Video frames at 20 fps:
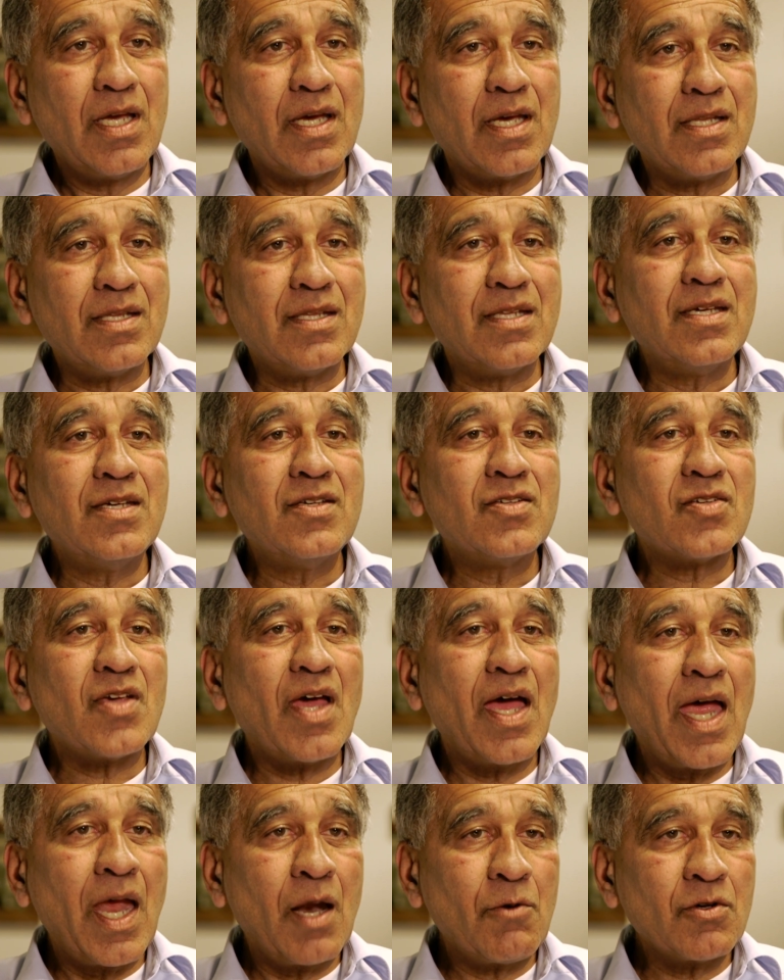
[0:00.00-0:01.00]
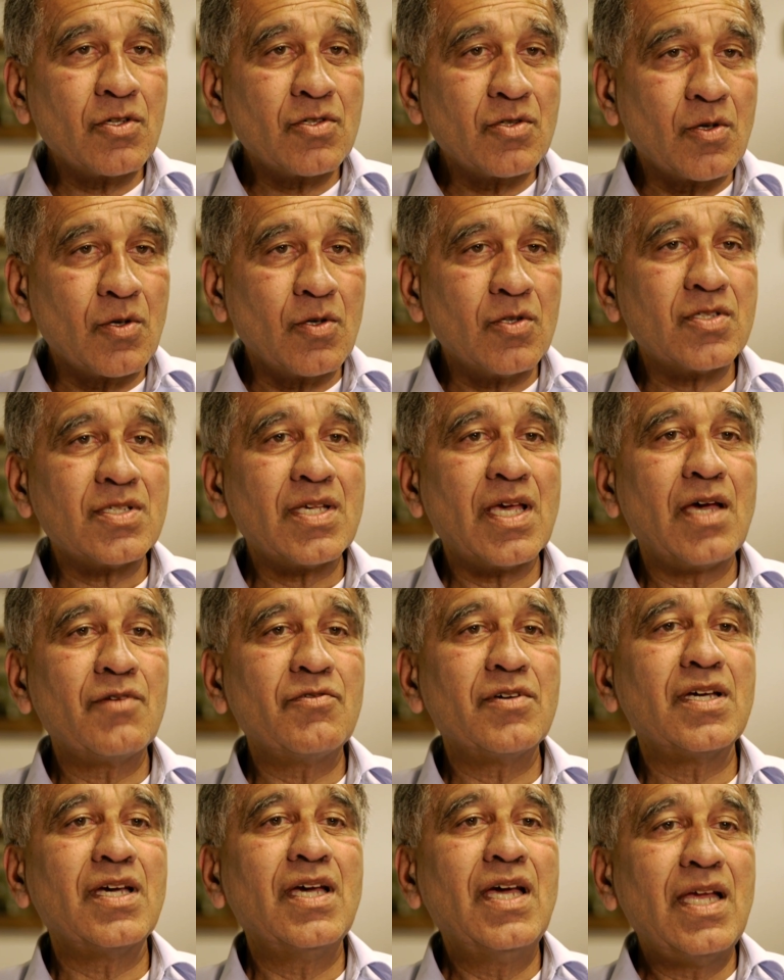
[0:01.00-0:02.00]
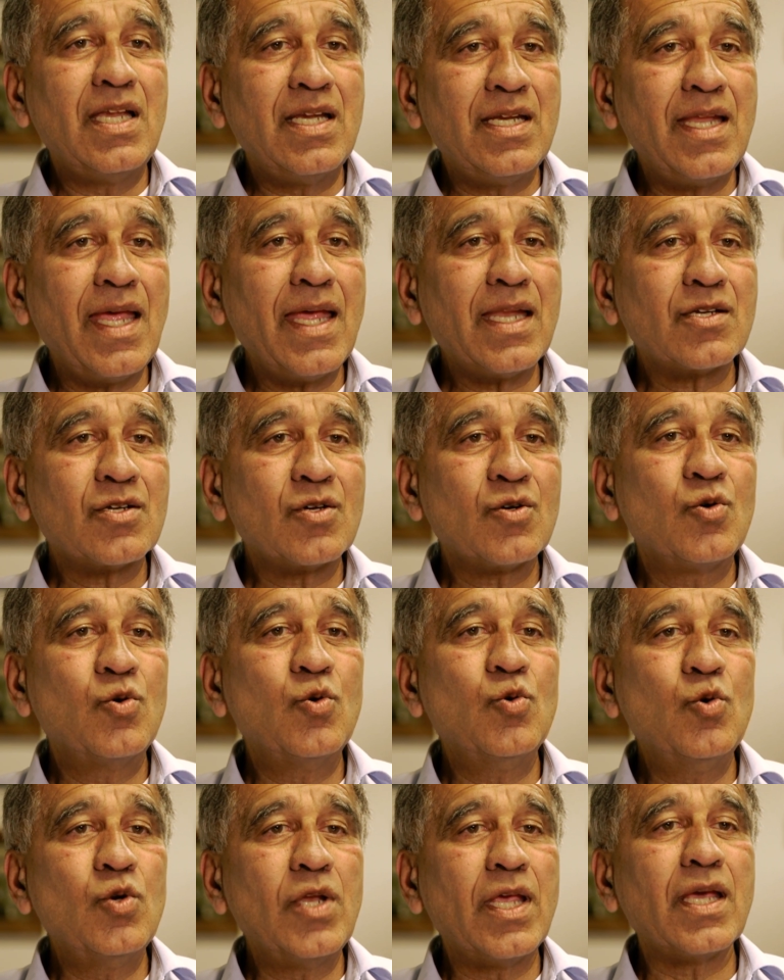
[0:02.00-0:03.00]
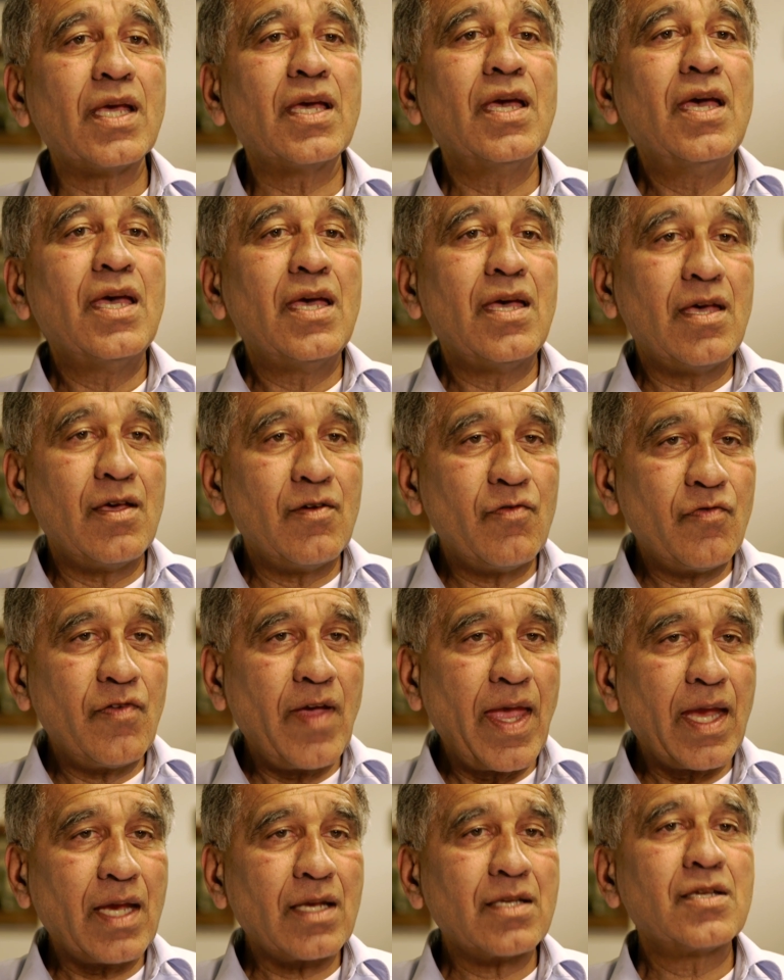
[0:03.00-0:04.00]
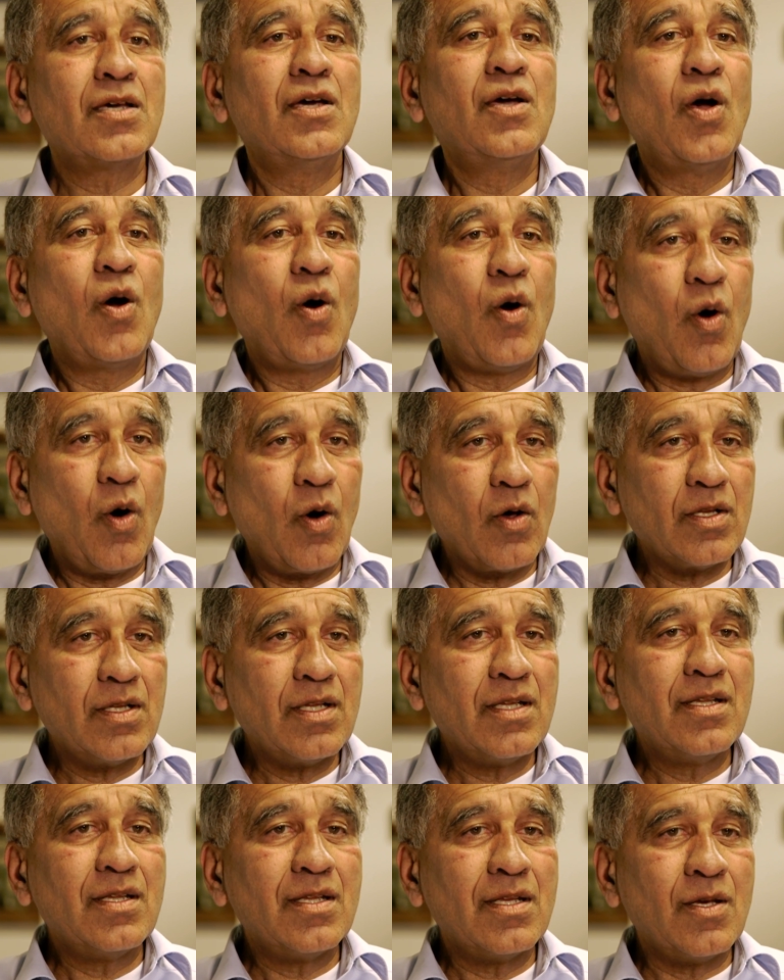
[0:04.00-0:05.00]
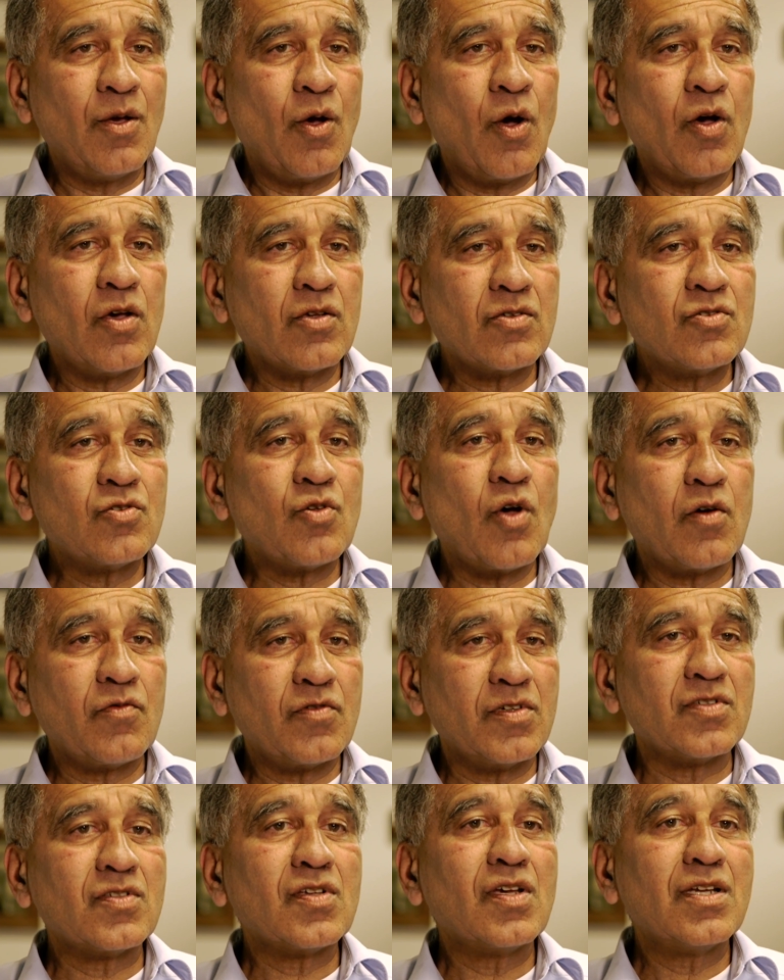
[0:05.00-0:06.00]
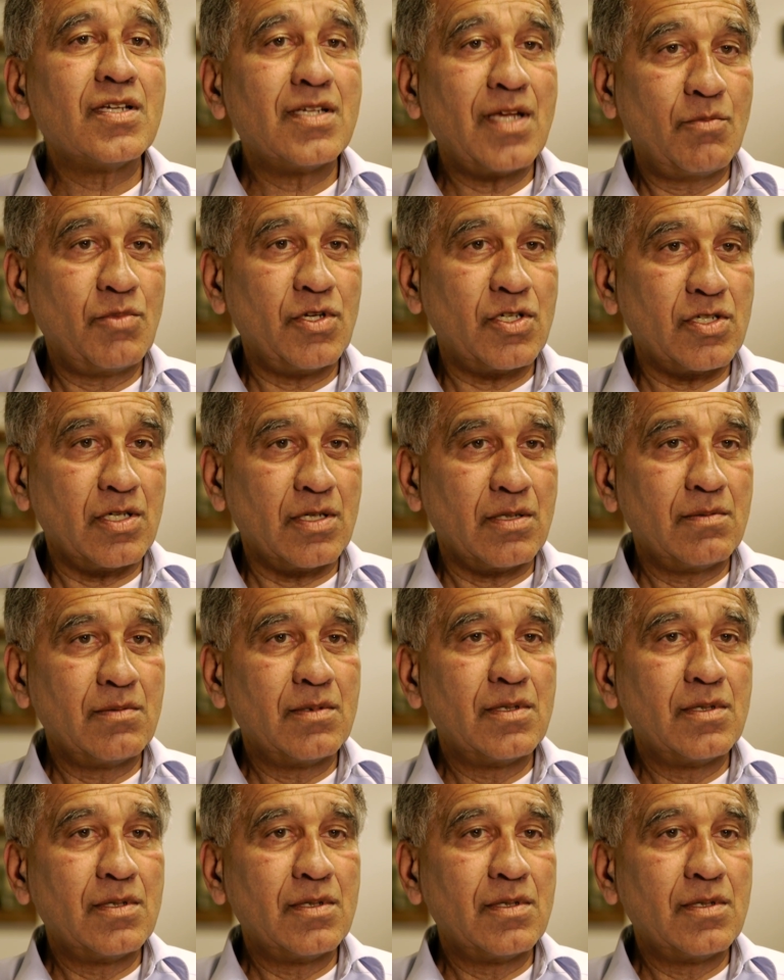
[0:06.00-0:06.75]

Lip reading: and these aerosols have a net cooling effect on the Earth's surface temperature.